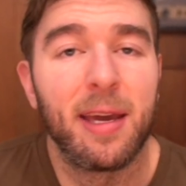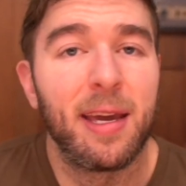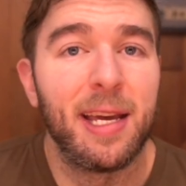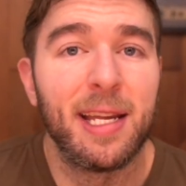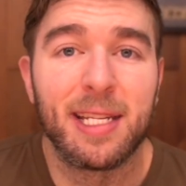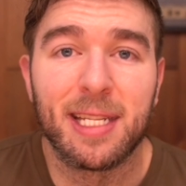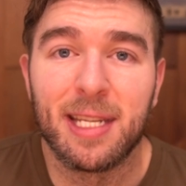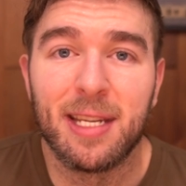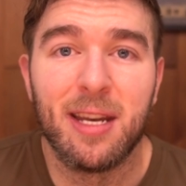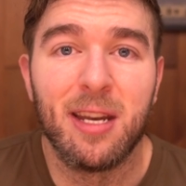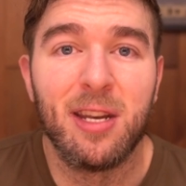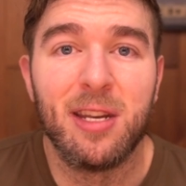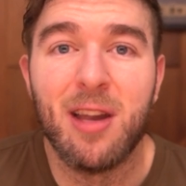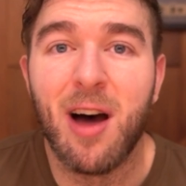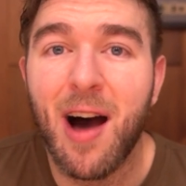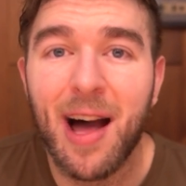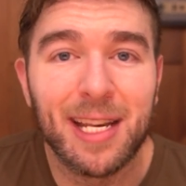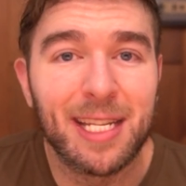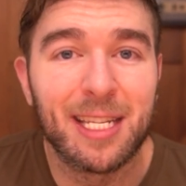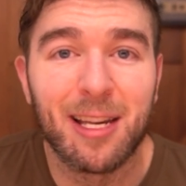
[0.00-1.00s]
it's
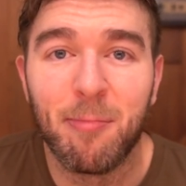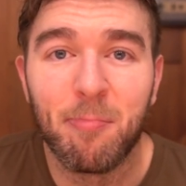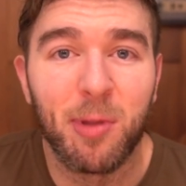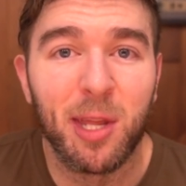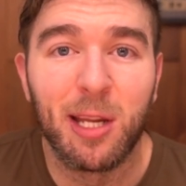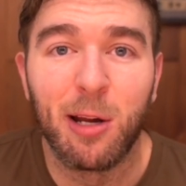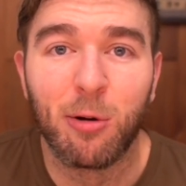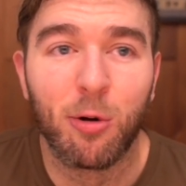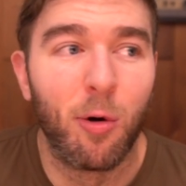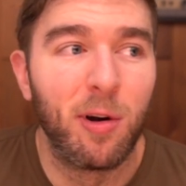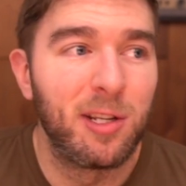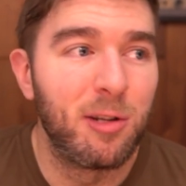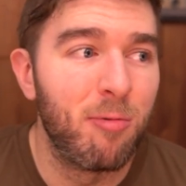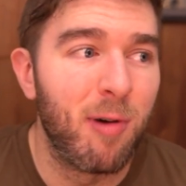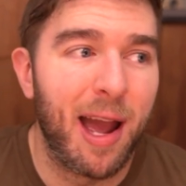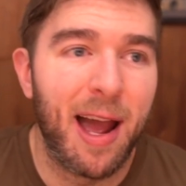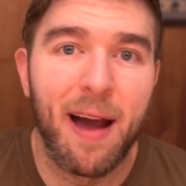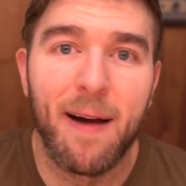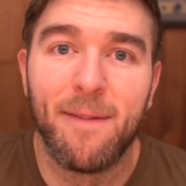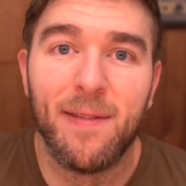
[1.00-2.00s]
not something you're going to
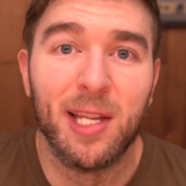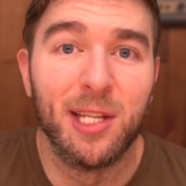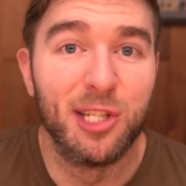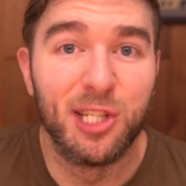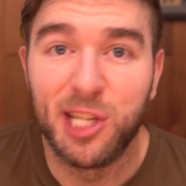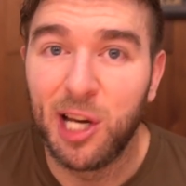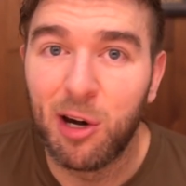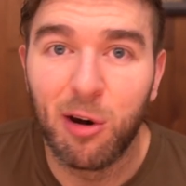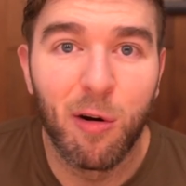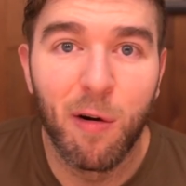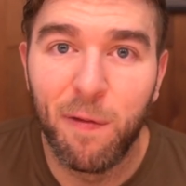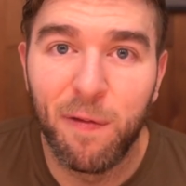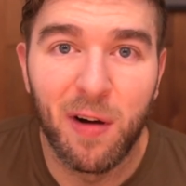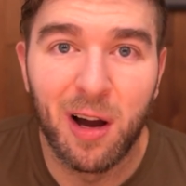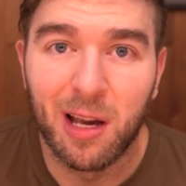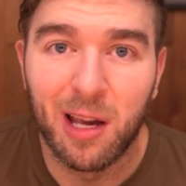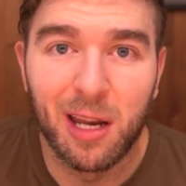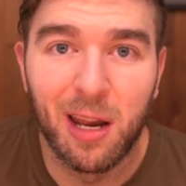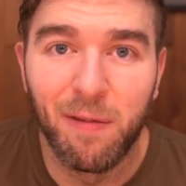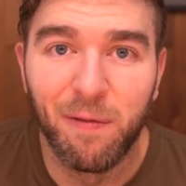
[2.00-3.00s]
have zero
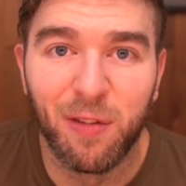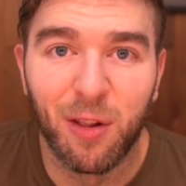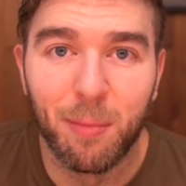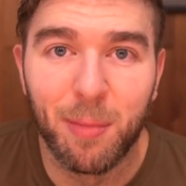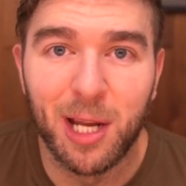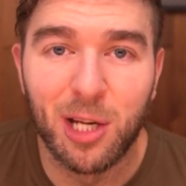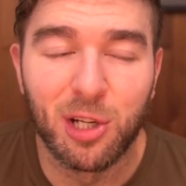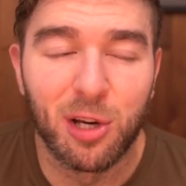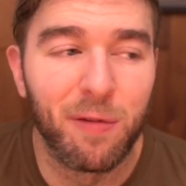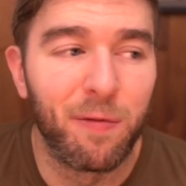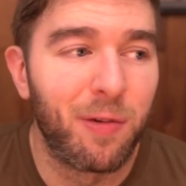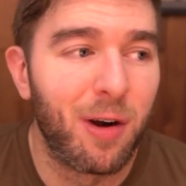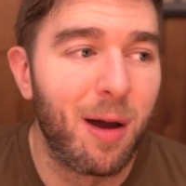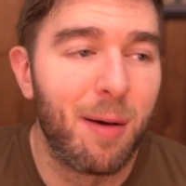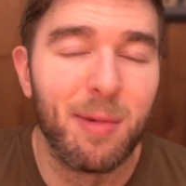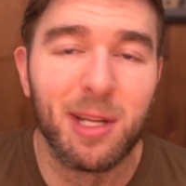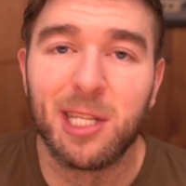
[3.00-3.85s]
fucking inflammation from.